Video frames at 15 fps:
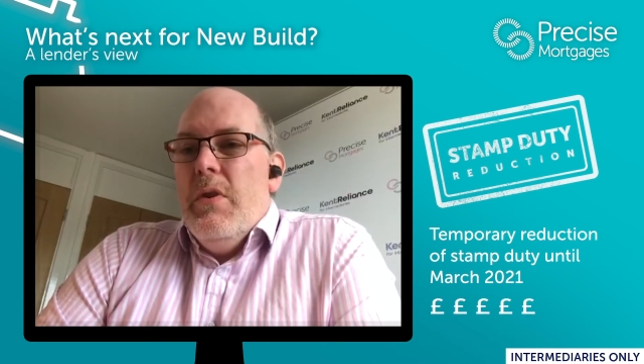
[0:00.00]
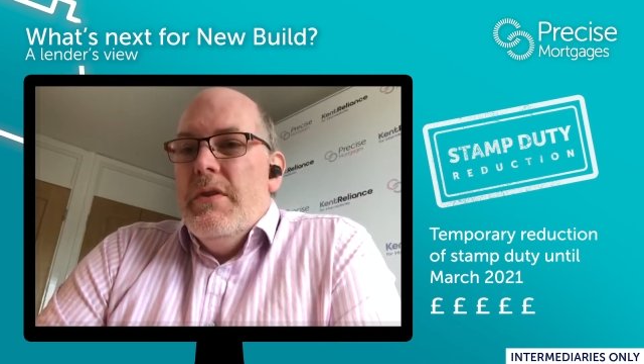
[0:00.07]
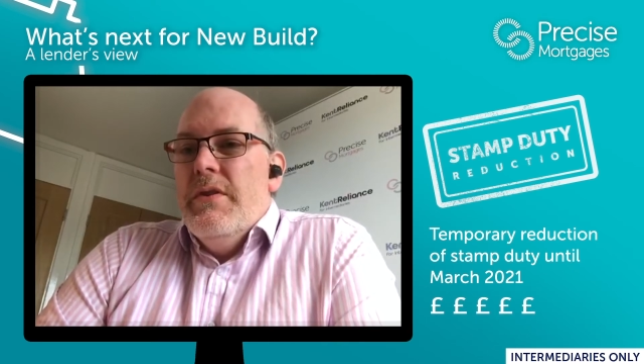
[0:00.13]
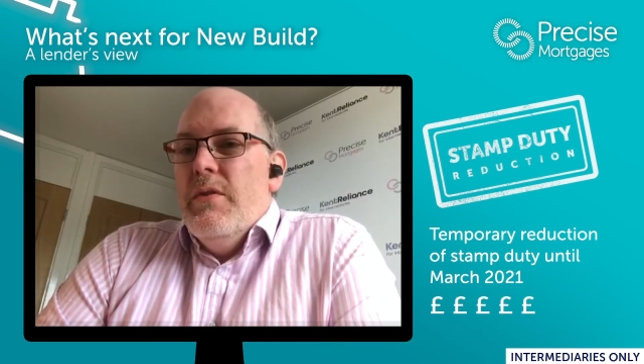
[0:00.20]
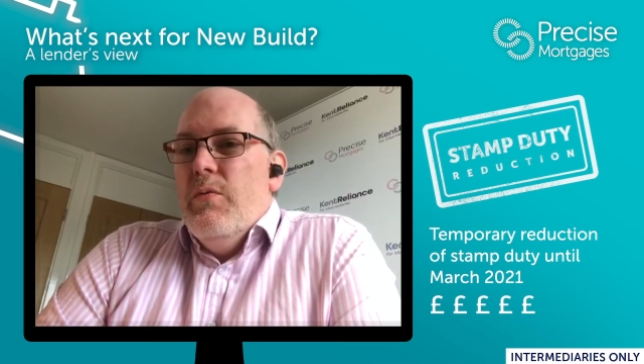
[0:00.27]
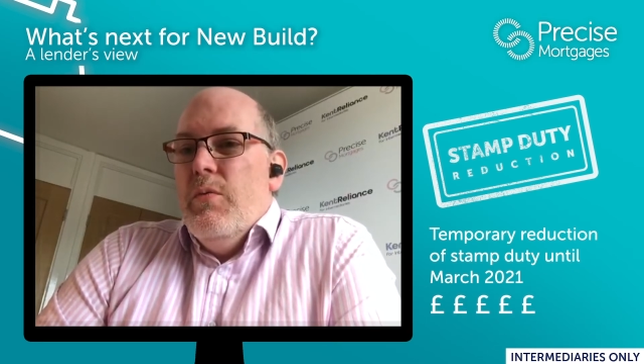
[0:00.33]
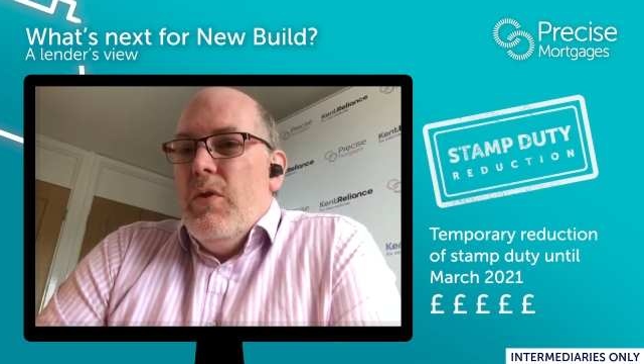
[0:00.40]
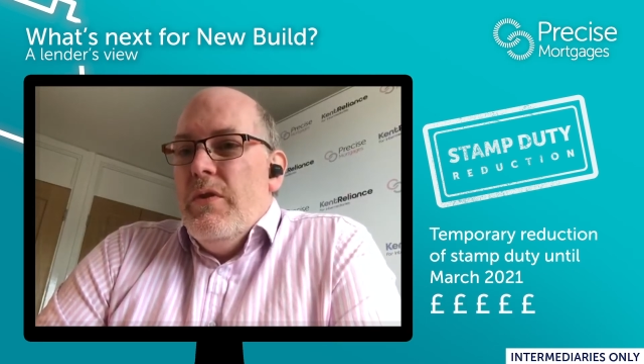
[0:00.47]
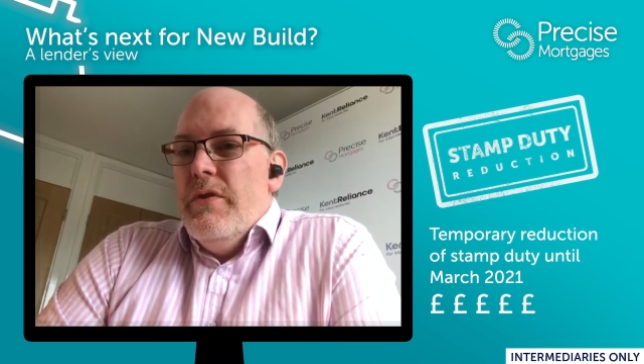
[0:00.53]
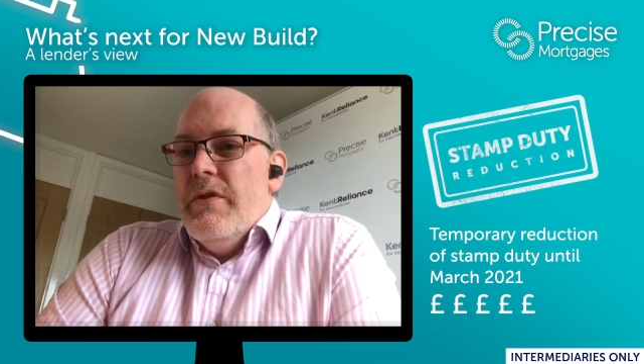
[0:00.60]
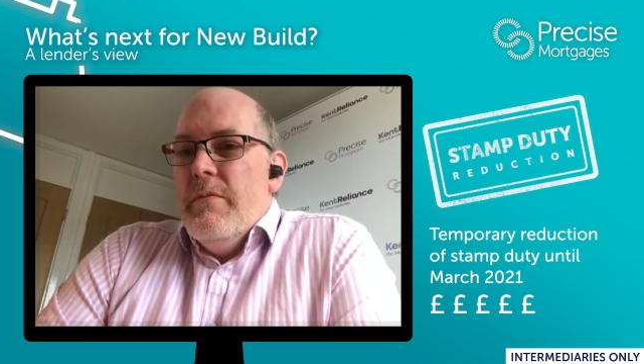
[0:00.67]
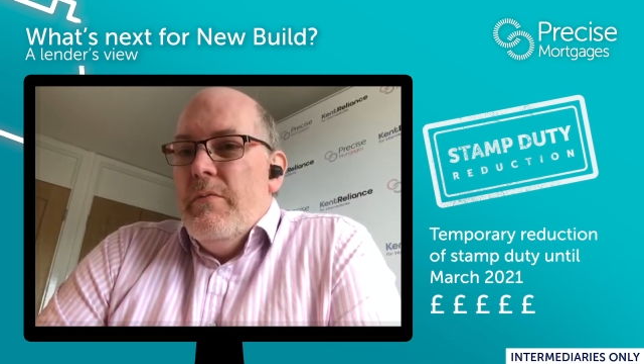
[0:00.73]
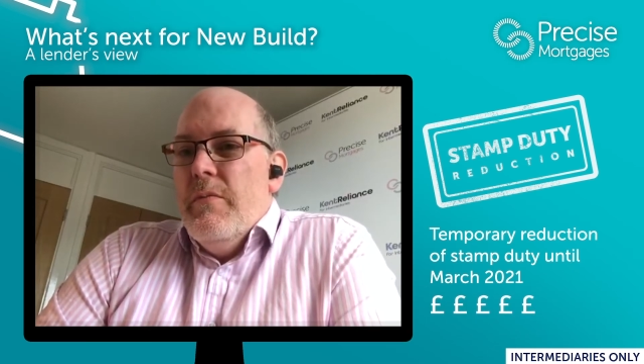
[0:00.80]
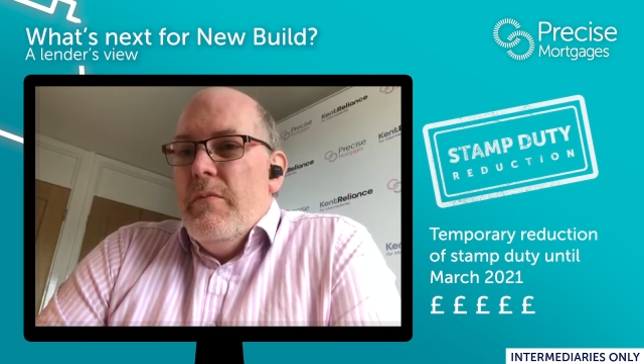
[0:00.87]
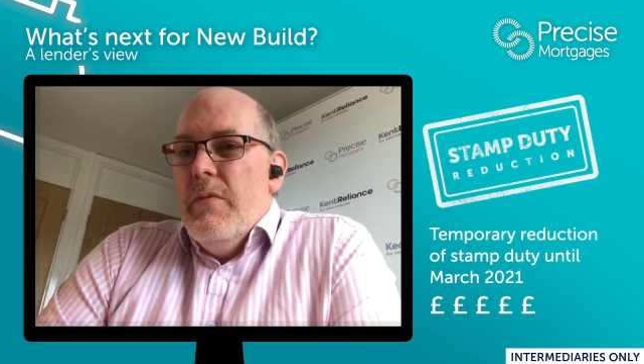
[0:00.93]
ones who want
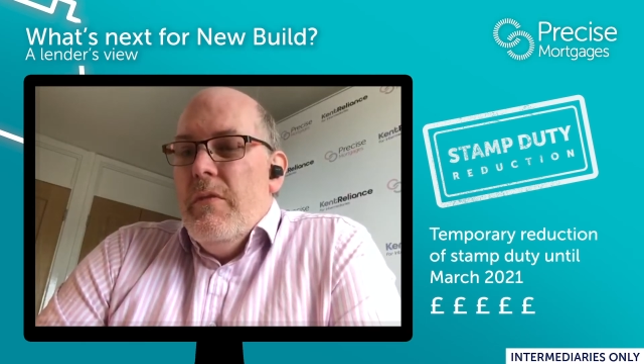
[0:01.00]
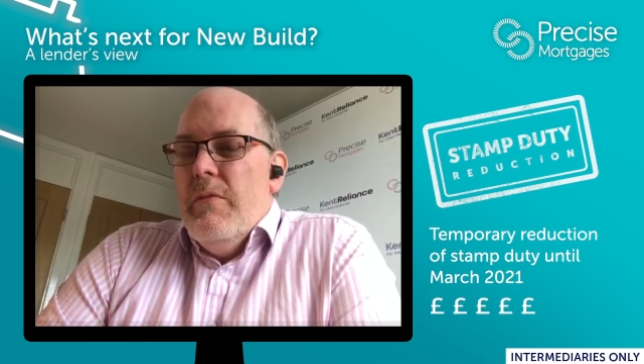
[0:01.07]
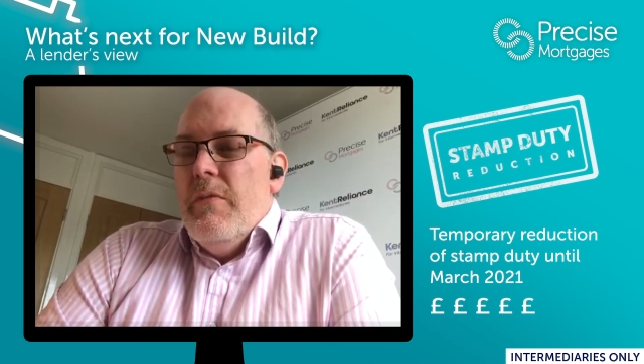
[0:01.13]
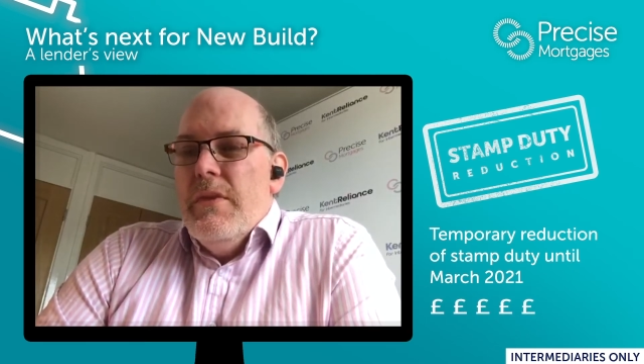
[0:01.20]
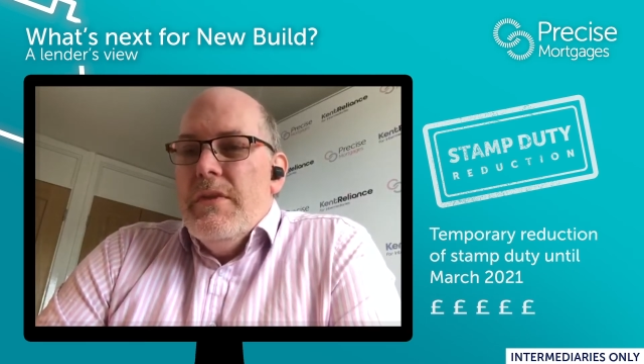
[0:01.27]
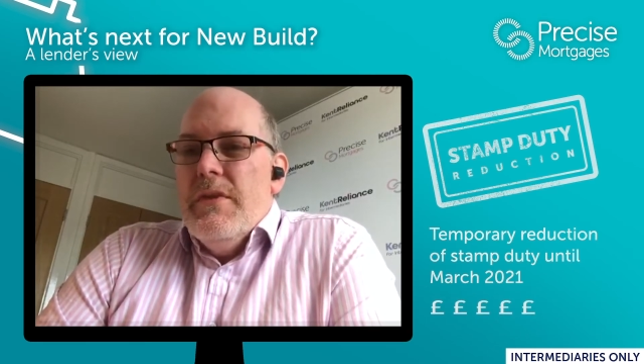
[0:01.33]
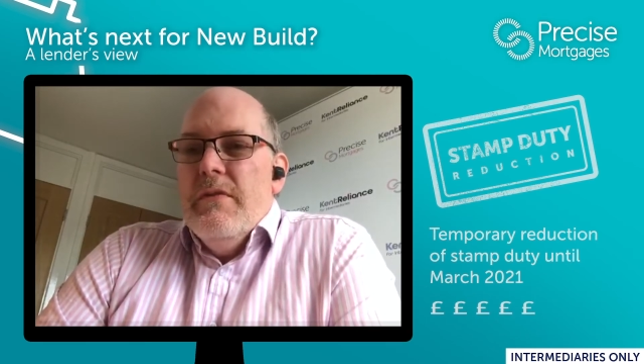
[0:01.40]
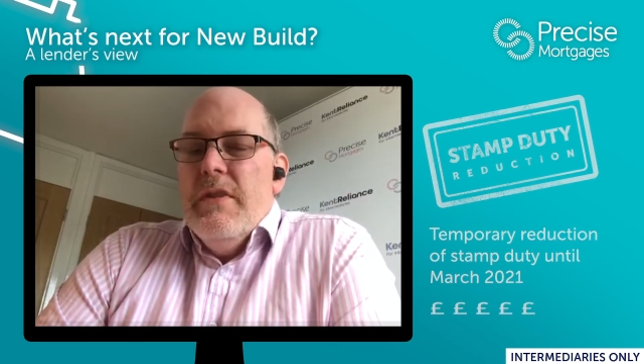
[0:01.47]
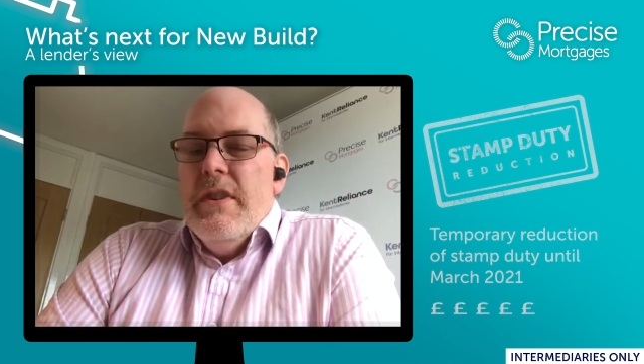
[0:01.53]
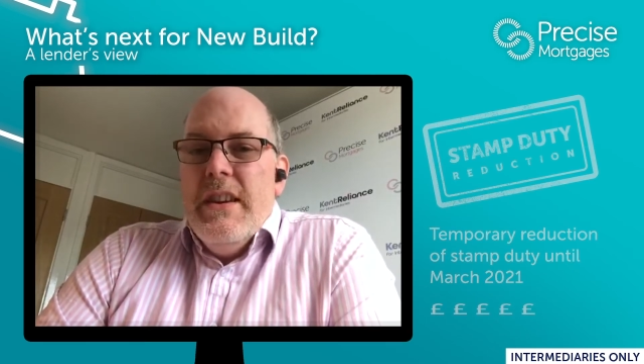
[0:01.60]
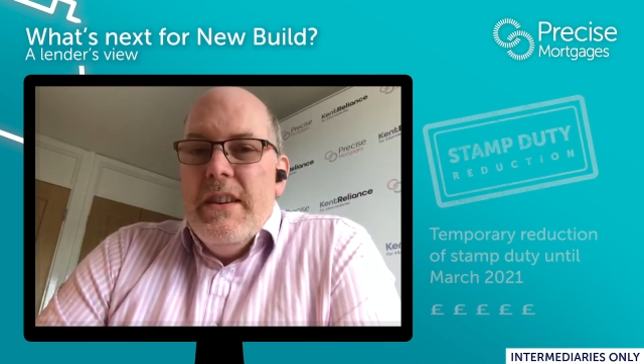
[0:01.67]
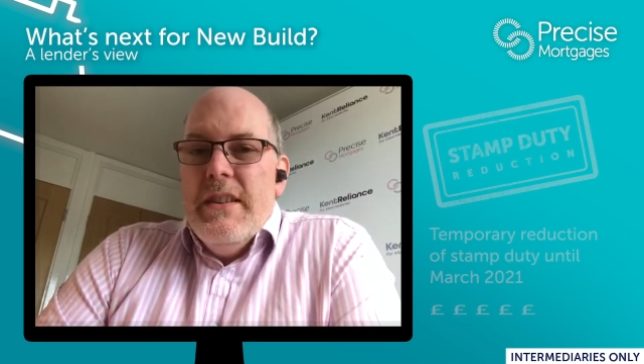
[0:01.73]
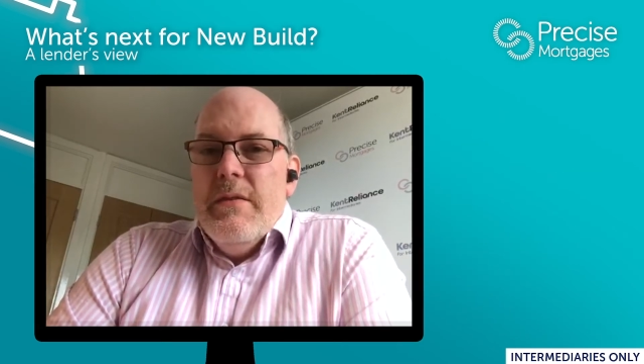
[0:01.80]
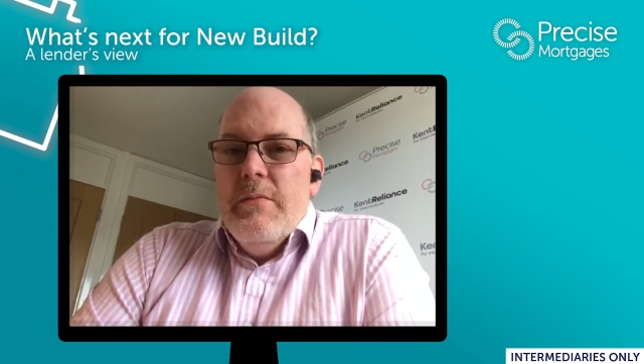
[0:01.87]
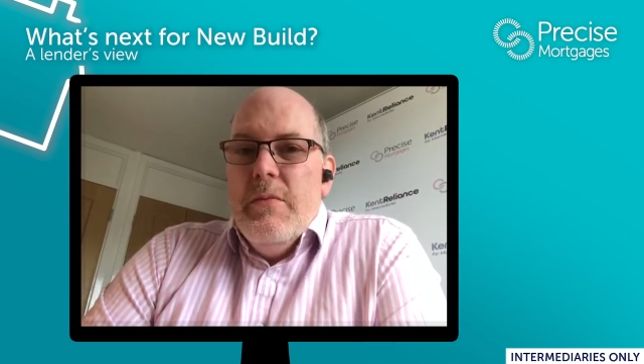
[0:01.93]
to move, ones who need to